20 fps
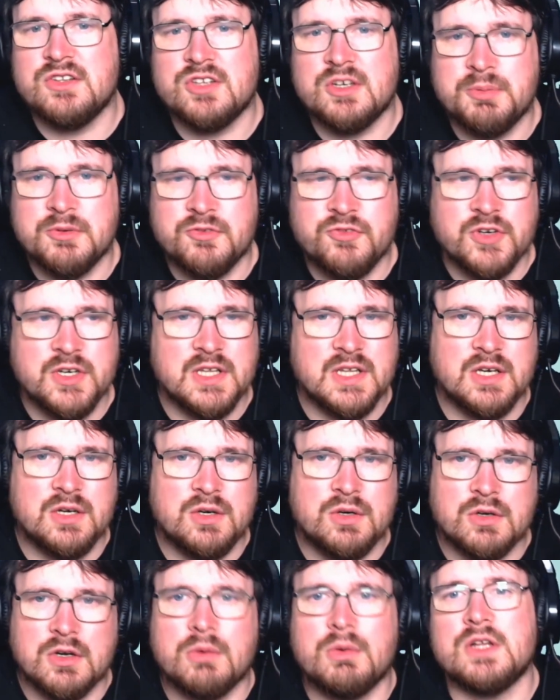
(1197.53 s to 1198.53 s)
I prefer the
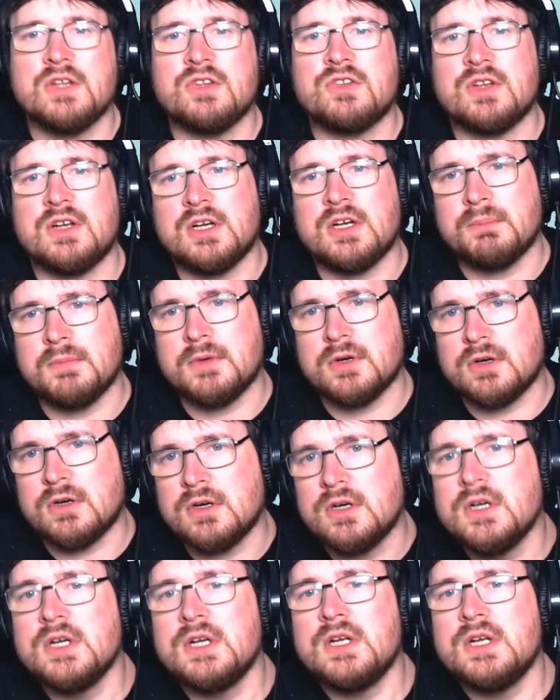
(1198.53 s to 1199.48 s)
older ones a lot more.